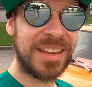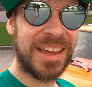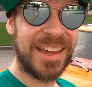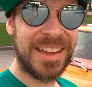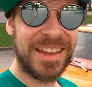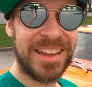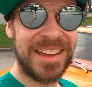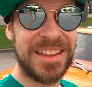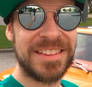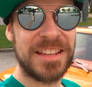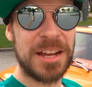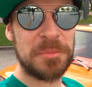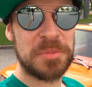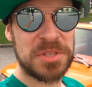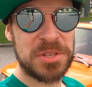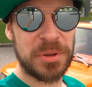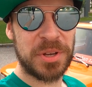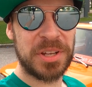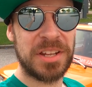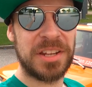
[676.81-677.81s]
And I'll
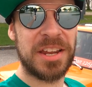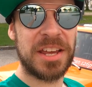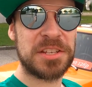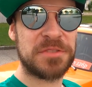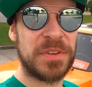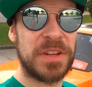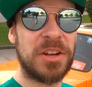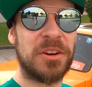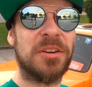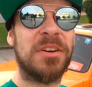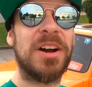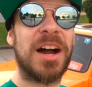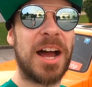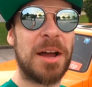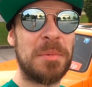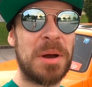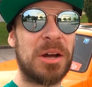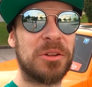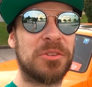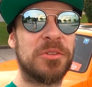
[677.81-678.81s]
be seeing you in the next video.
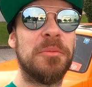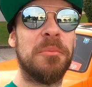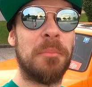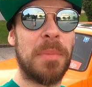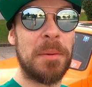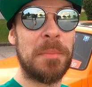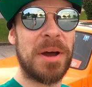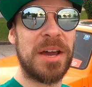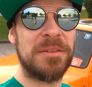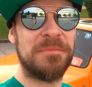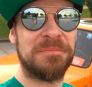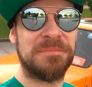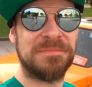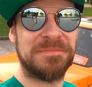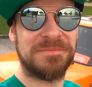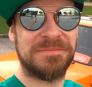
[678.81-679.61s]
I'm out. Bye bye.